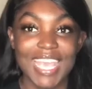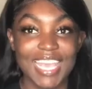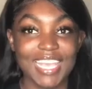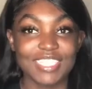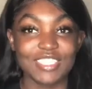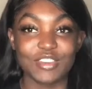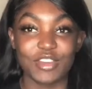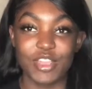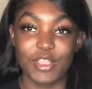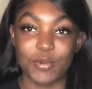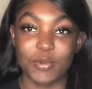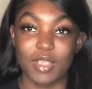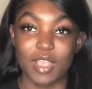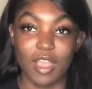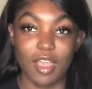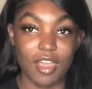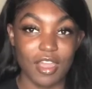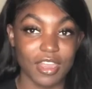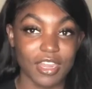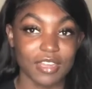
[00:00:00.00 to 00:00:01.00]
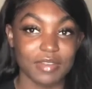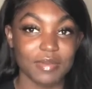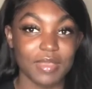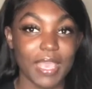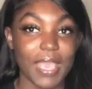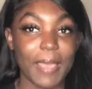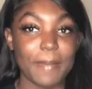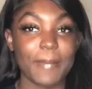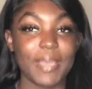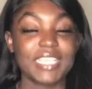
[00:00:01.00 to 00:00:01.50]
And so here we are.
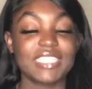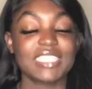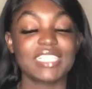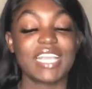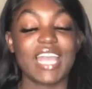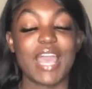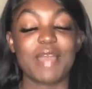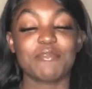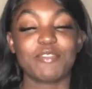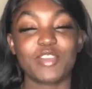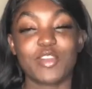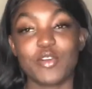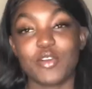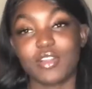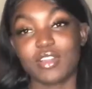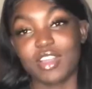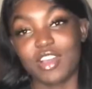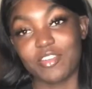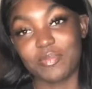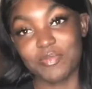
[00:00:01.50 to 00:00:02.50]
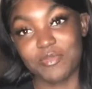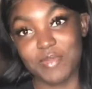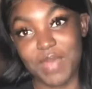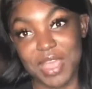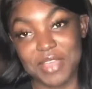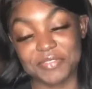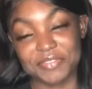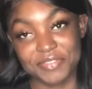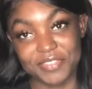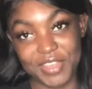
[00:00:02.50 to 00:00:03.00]
And basically, I'm recording off of
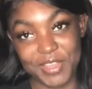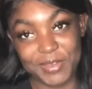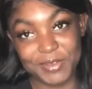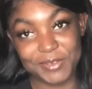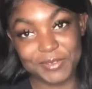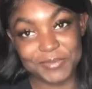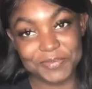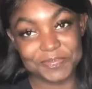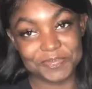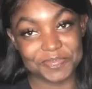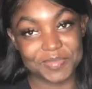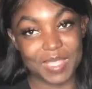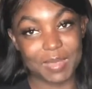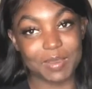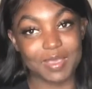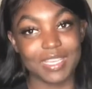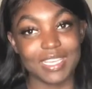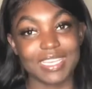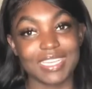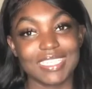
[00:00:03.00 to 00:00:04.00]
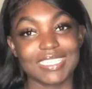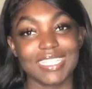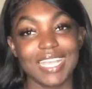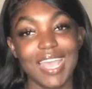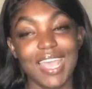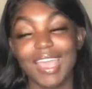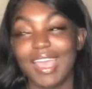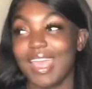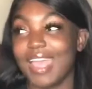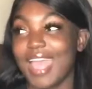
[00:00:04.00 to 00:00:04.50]
my phone because
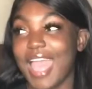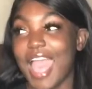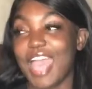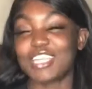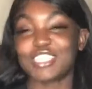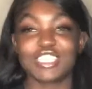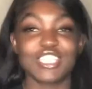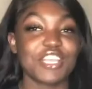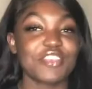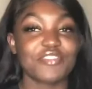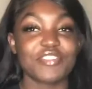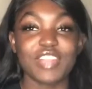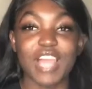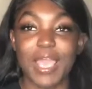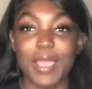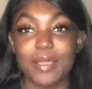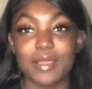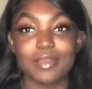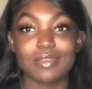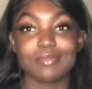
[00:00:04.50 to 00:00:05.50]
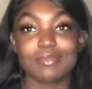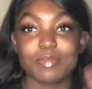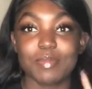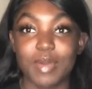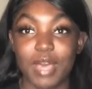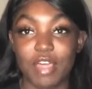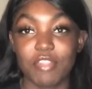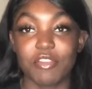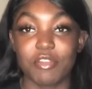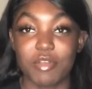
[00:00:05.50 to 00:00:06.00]
I just didn't feel like
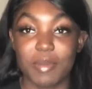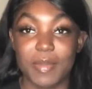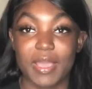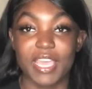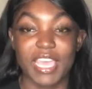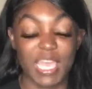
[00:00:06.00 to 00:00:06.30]
bothering with my